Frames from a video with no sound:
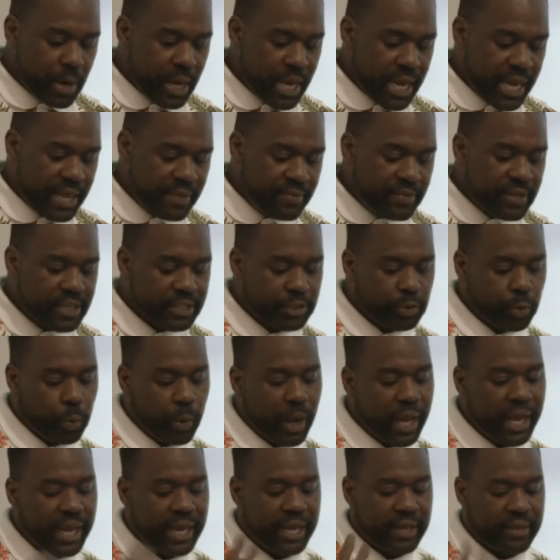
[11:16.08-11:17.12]
in this
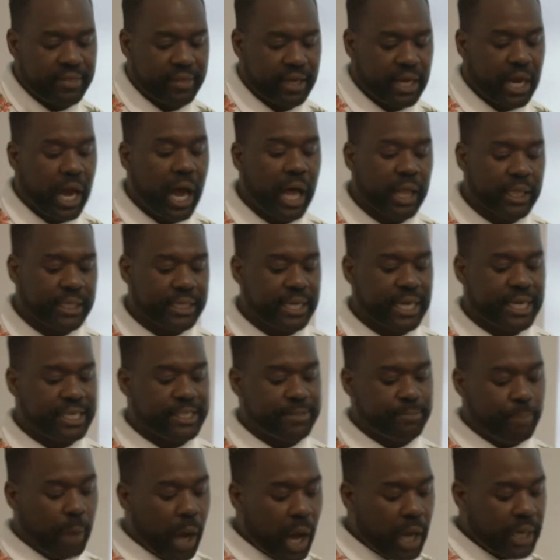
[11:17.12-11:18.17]
way, the
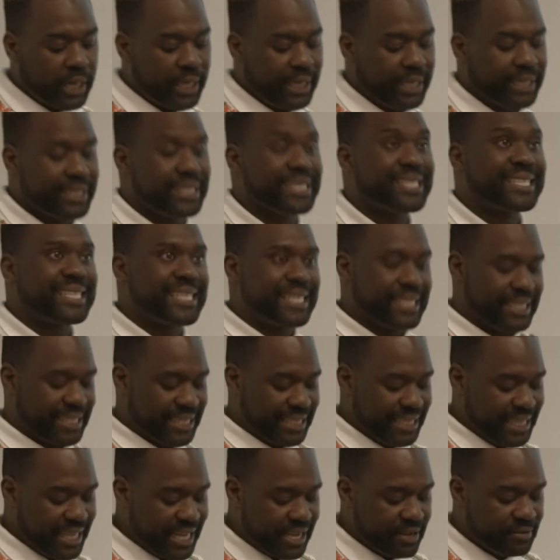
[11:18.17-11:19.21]
colonized body, in this sense,
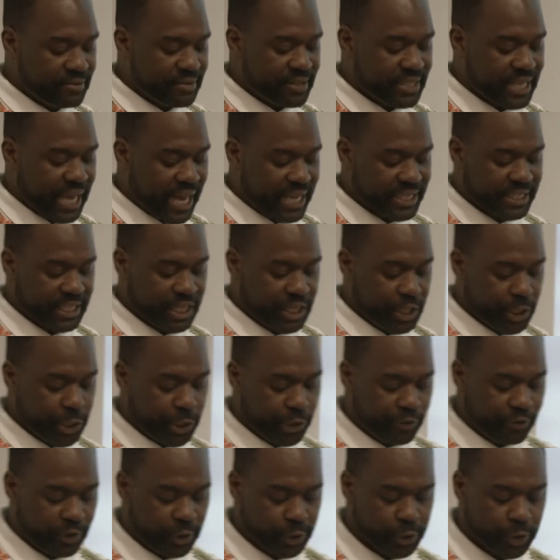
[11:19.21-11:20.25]
lives as a
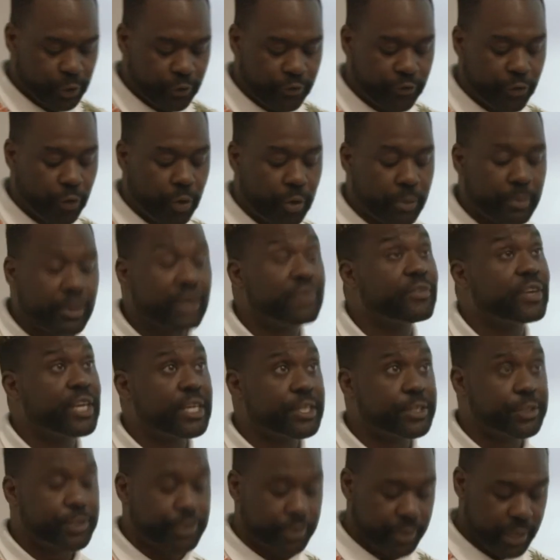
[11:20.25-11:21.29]
universal form of
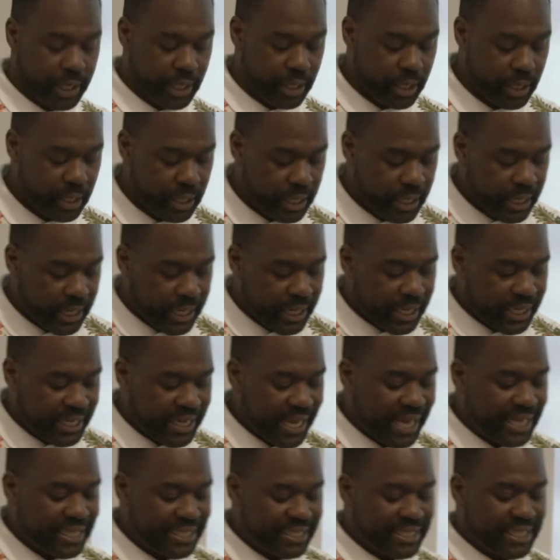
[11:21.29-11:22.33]
history,
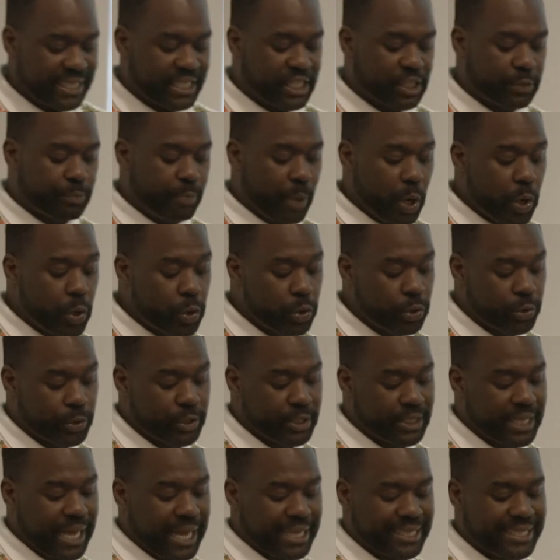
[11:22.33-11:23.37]
yet is
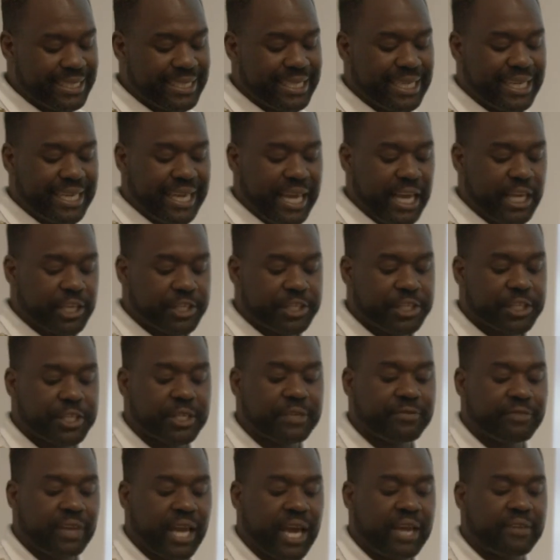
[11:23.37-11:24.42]
exposed as the negation
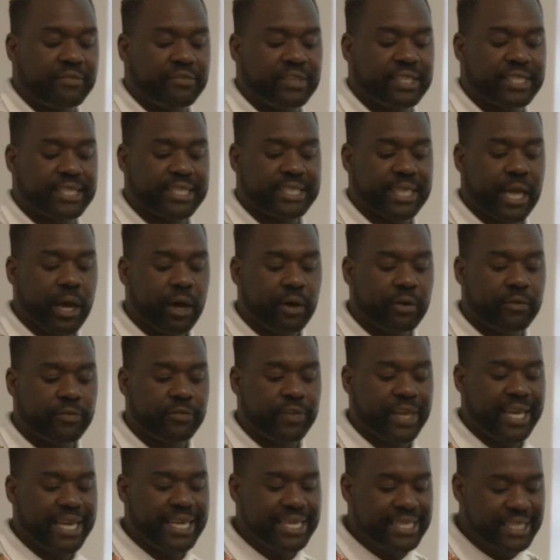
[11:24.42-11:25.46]
of life
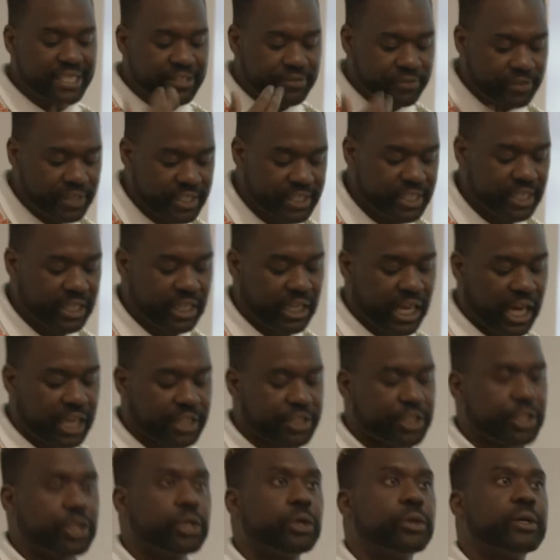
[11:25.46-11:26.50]
itself in its
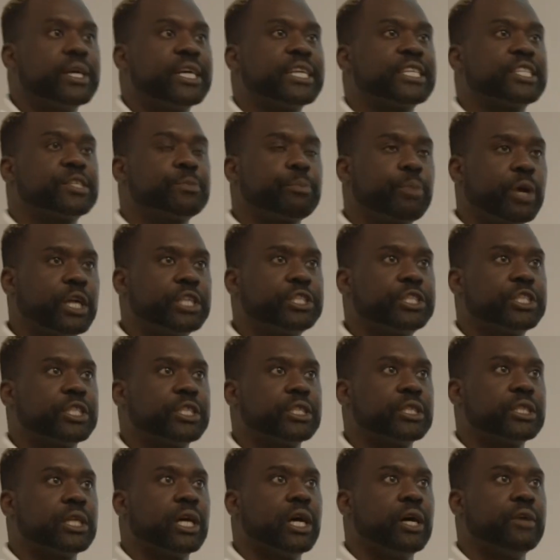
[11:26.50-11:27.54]
physiological
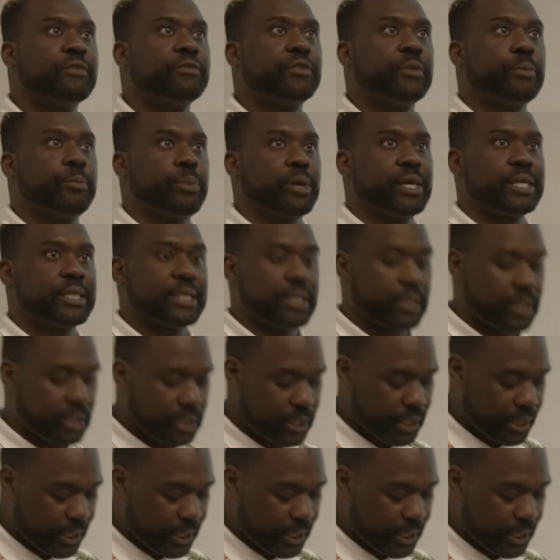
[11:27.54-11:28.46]
expression of the present.